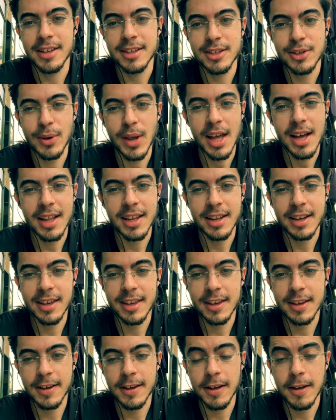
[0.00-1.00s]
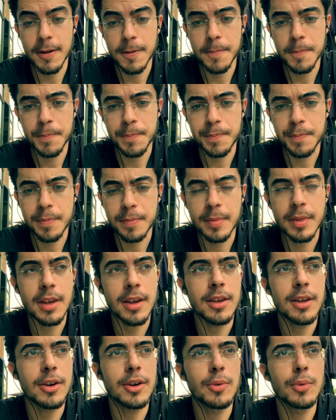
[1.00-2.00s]
so yeah, like um,
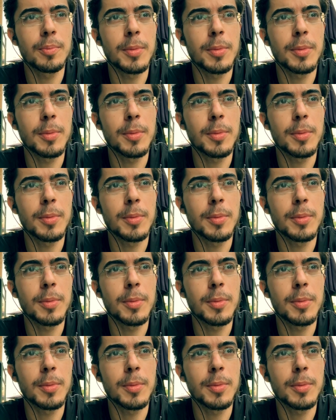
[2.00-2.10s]
you know,